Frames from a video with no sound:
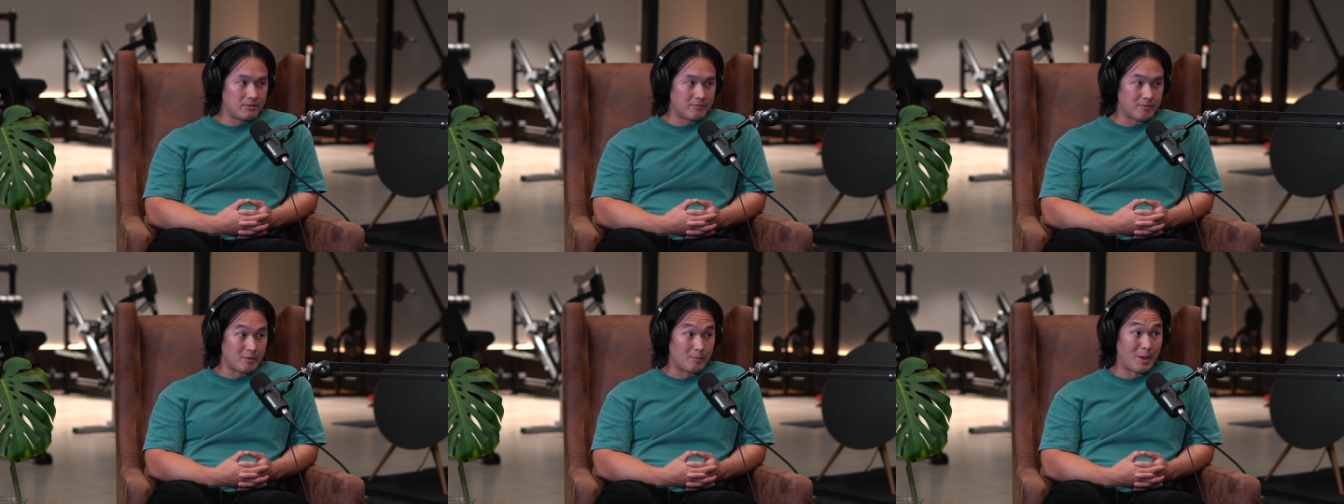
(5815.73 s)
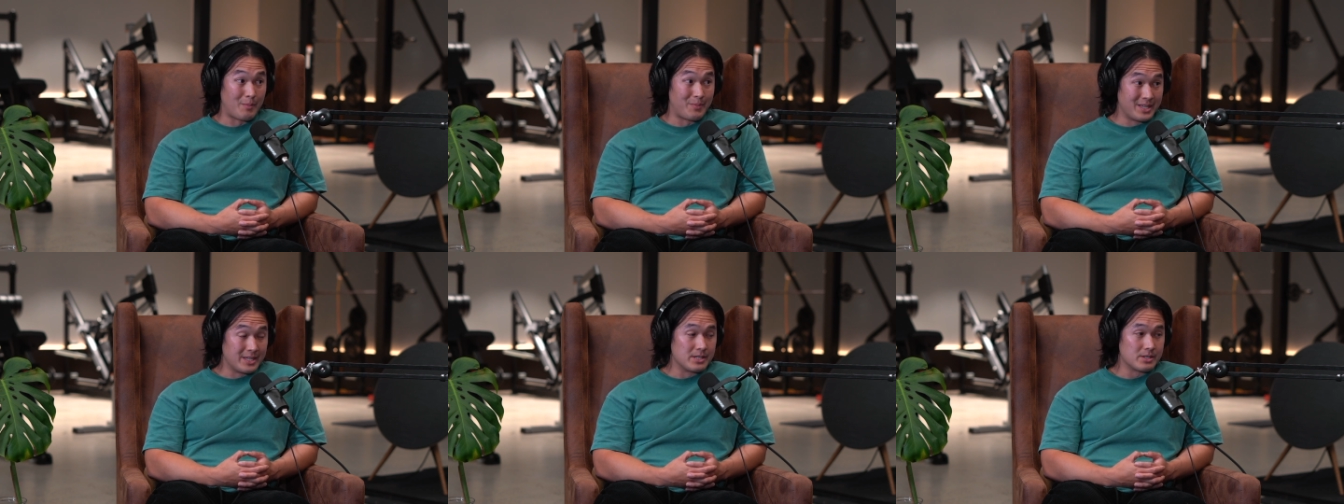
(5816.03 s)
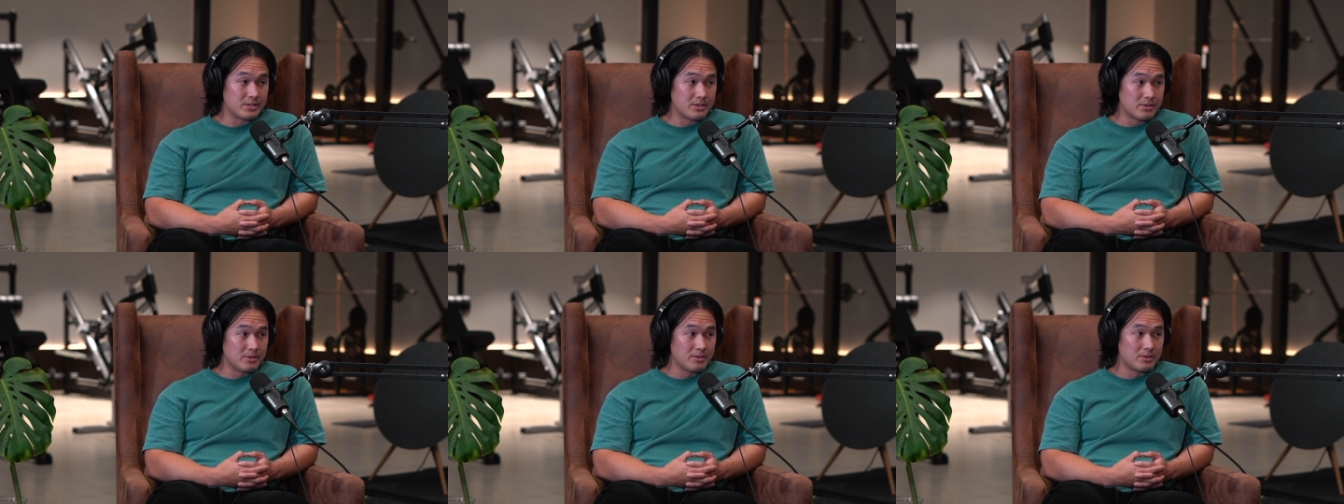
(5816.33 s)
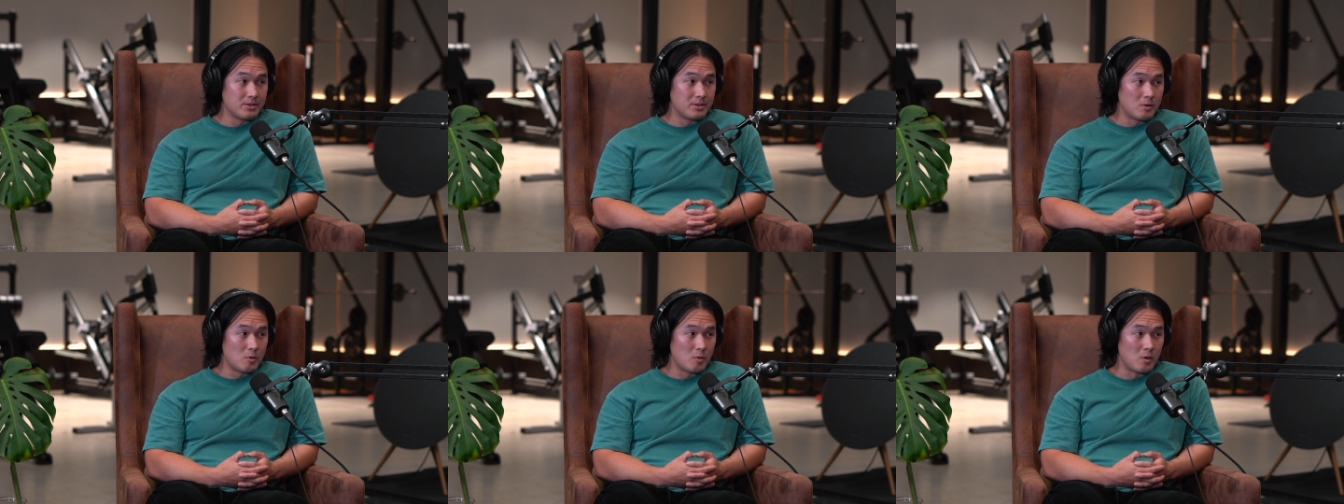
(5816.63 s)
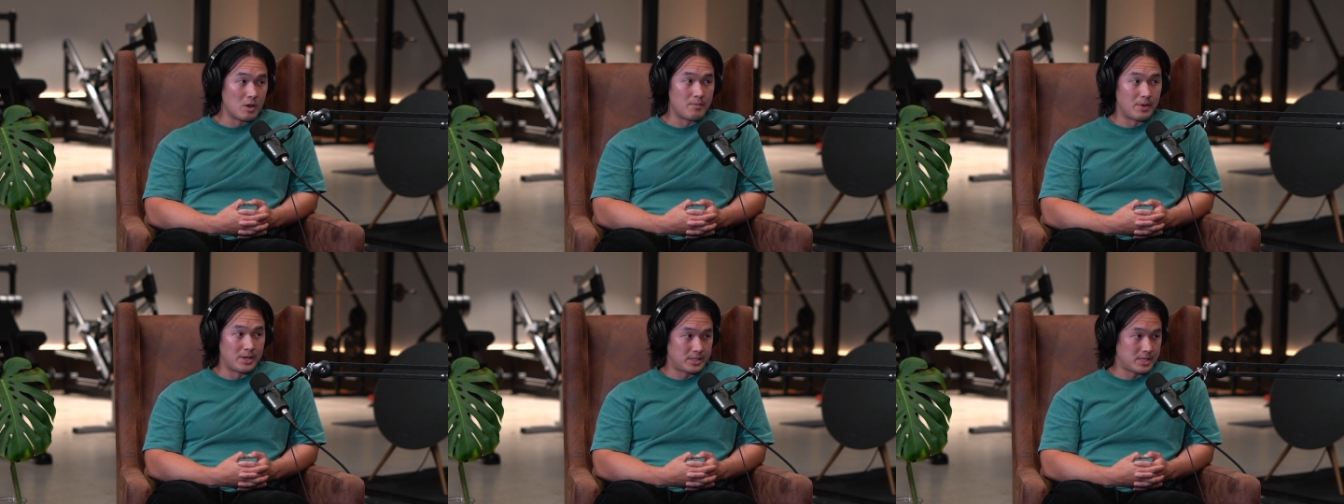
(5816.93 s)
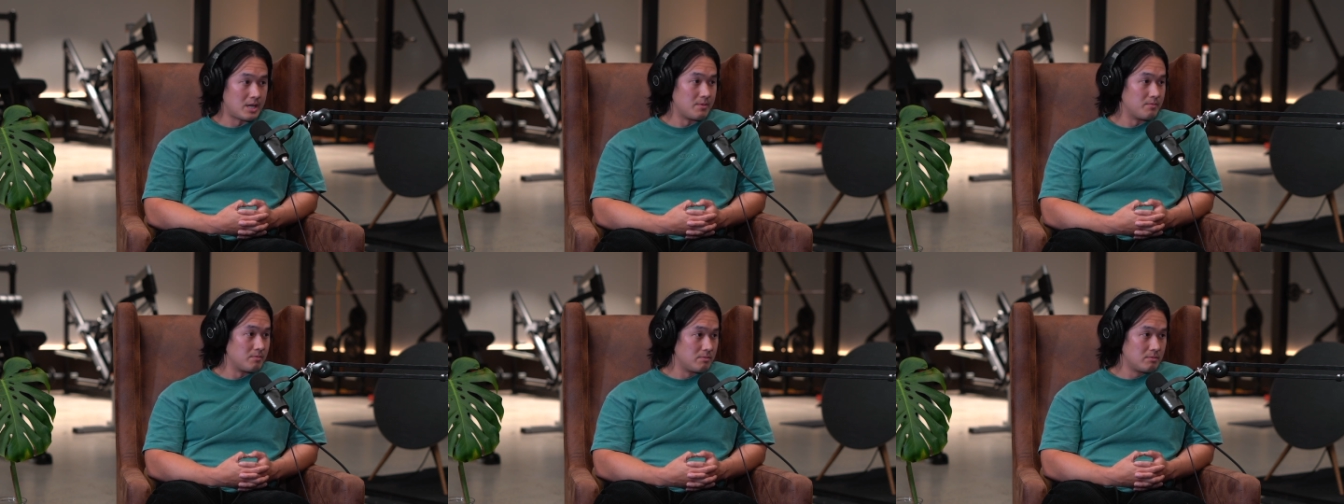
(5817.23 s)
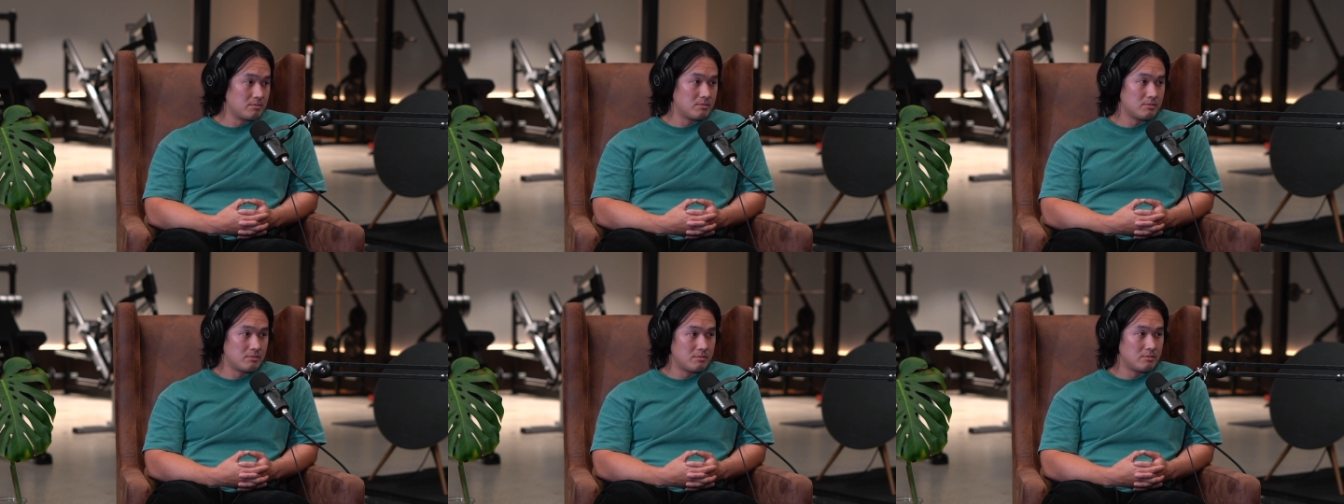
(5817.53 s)
from my peers who were in my
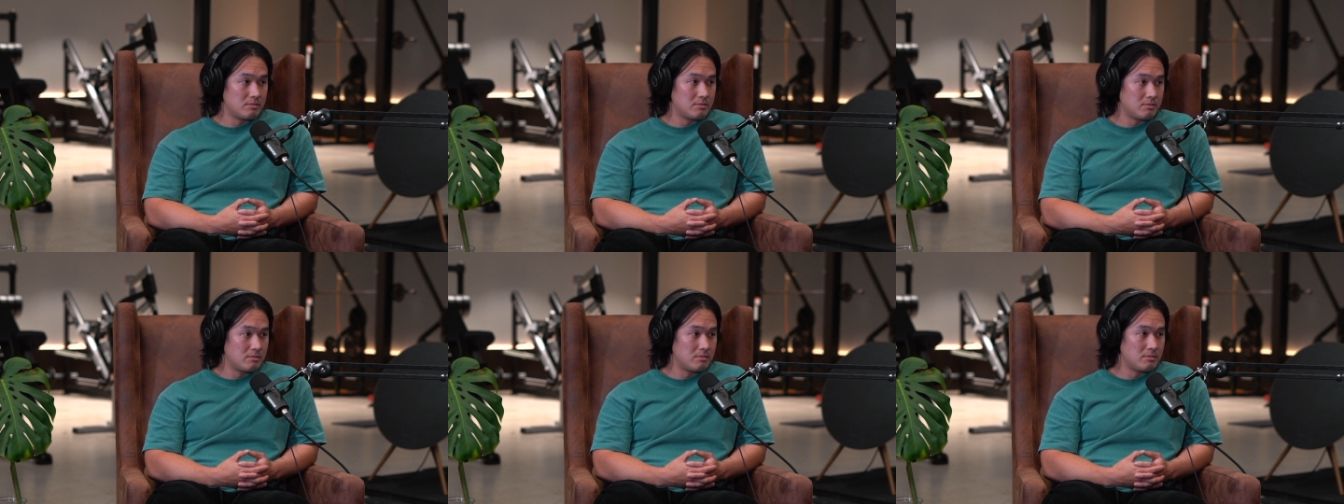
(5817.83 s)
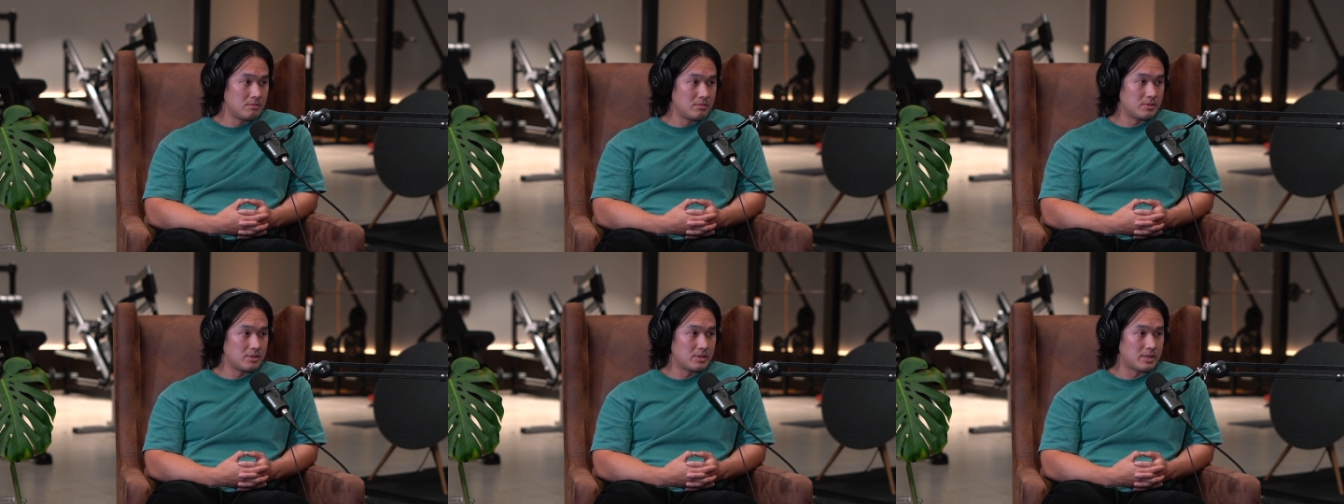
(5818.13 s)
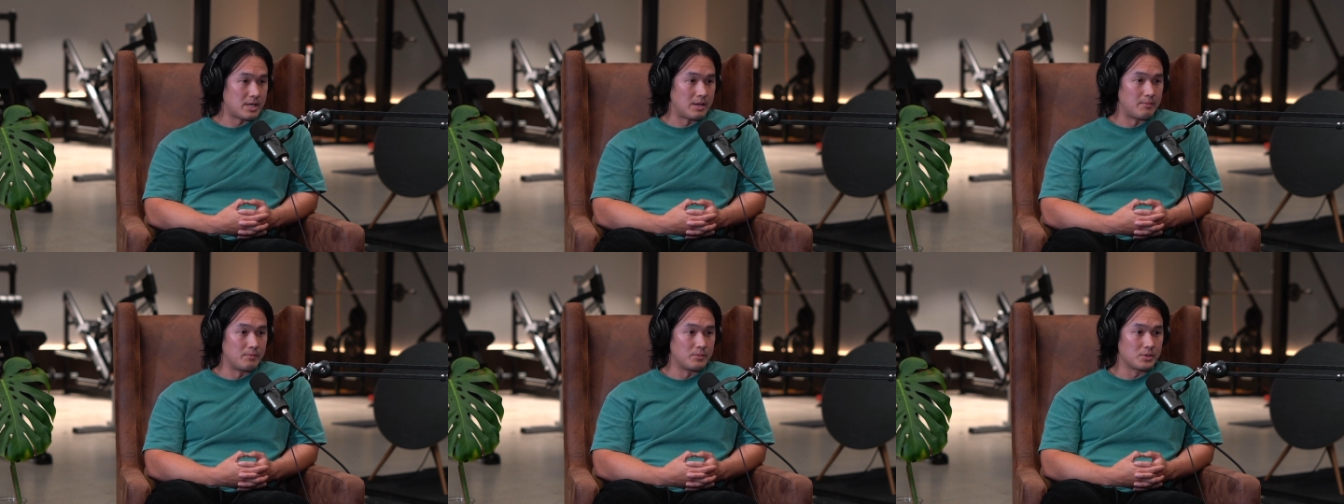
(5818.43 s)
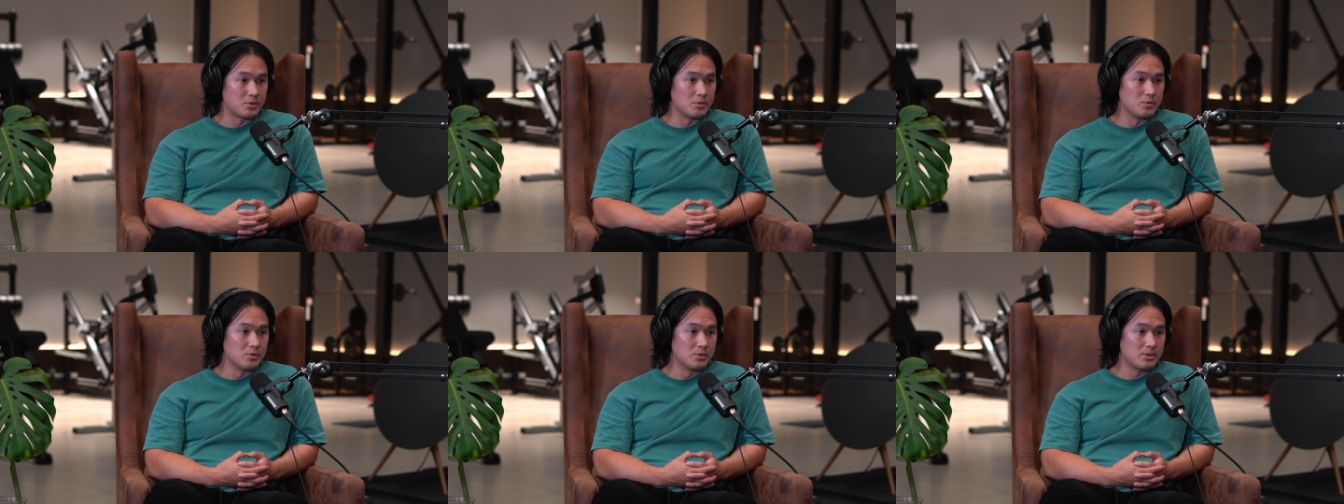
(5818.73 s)
same schools.